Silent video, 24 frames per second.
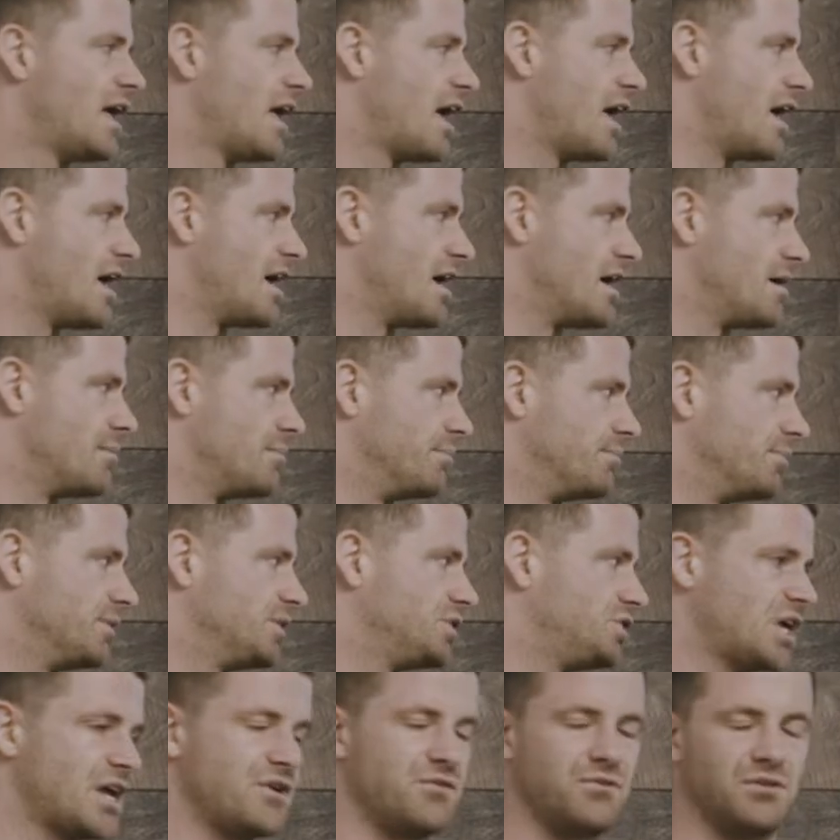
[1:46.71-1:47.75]
Um,
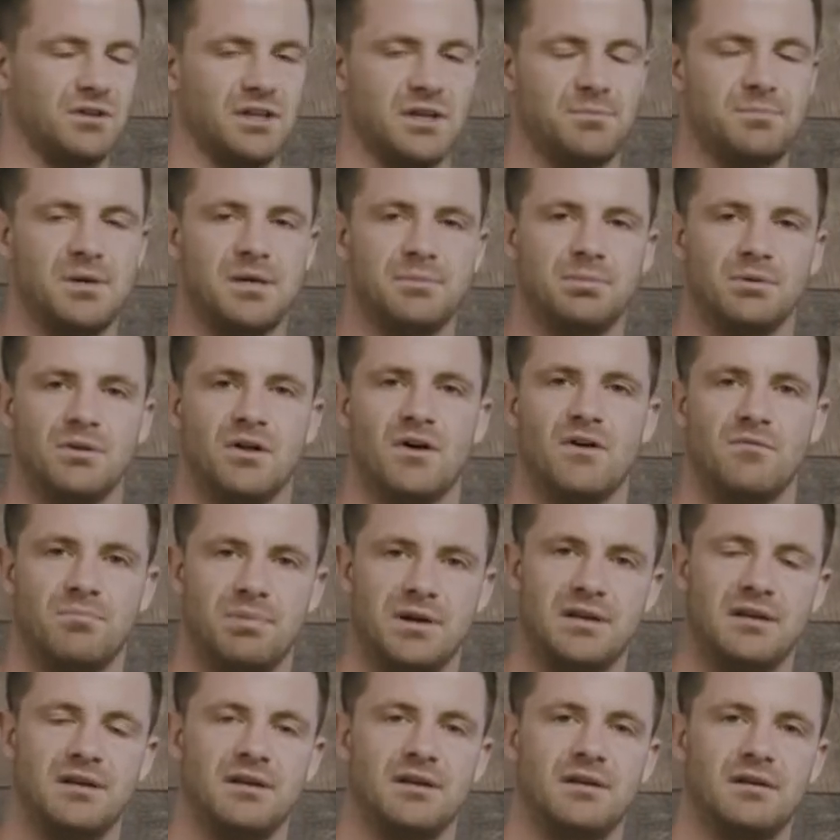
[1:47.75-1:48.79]
generally, people that have
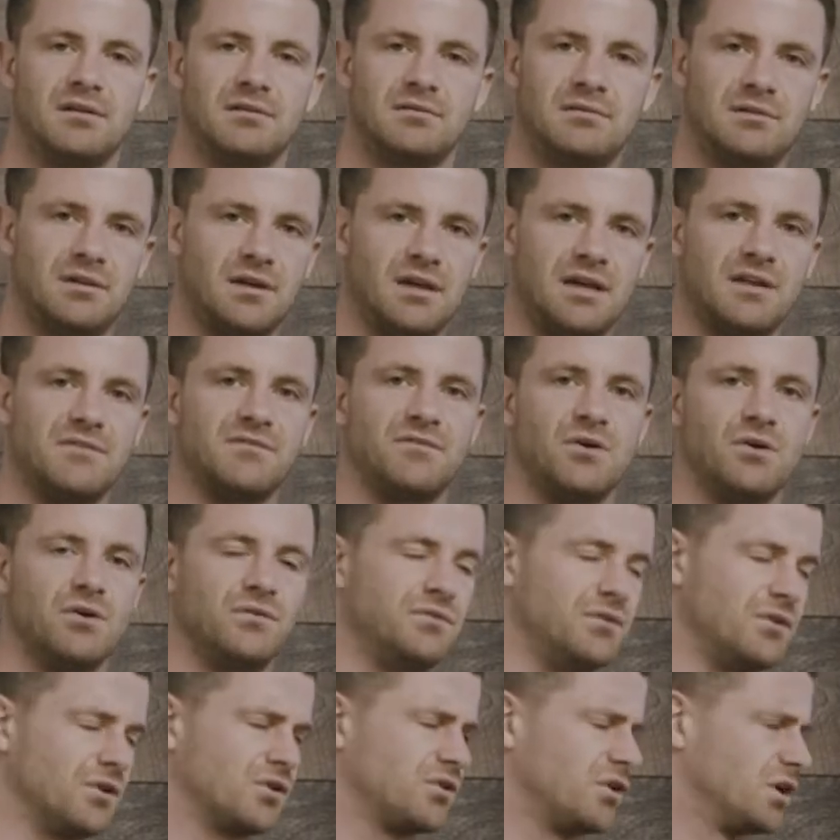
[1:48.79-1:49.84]
been involved
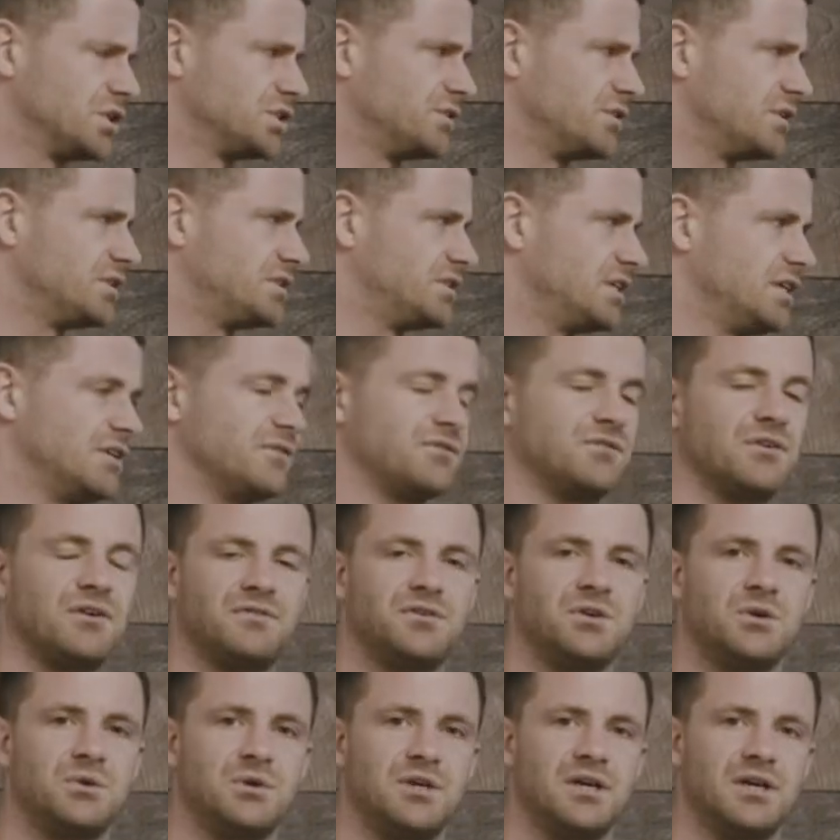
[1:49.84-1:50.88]
in the CrossFit scene for a
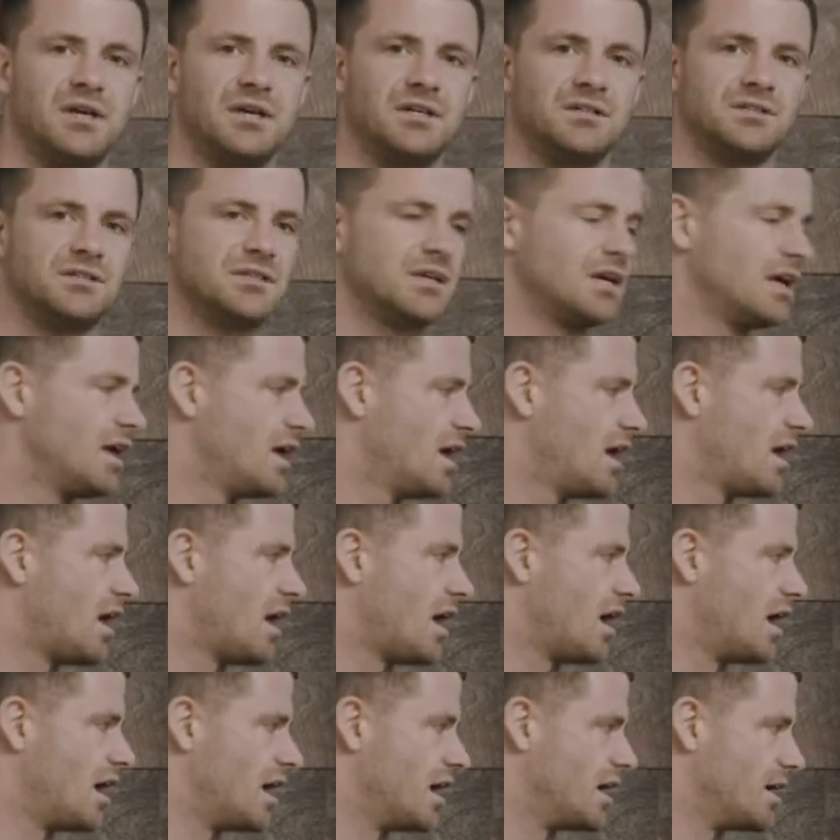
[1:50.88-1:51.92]
few years,
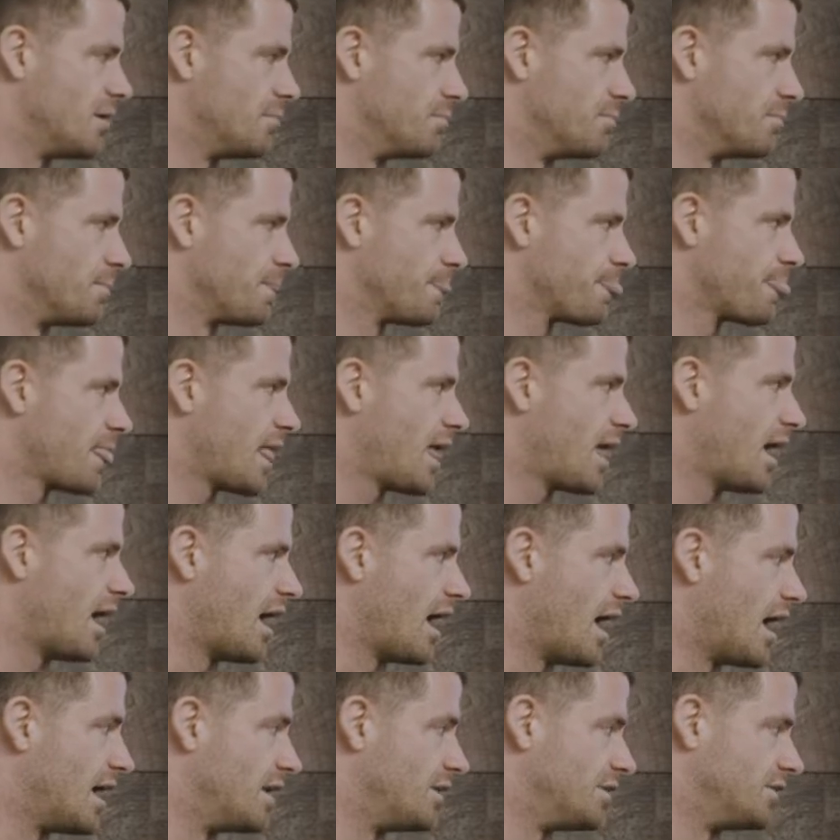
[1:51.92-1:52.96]
um,
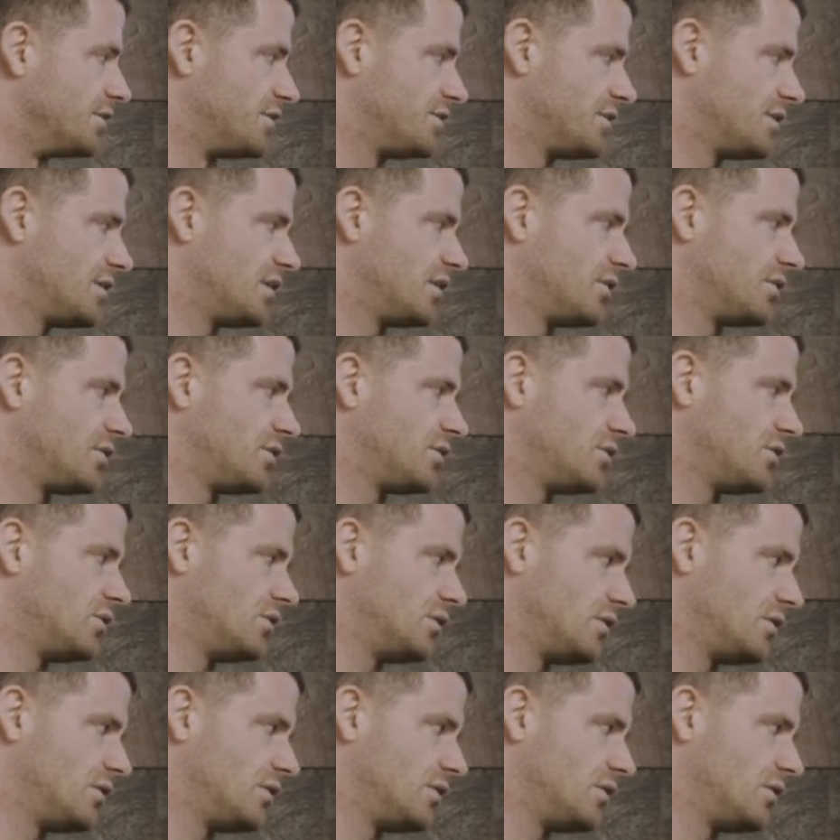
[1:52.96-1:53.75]
and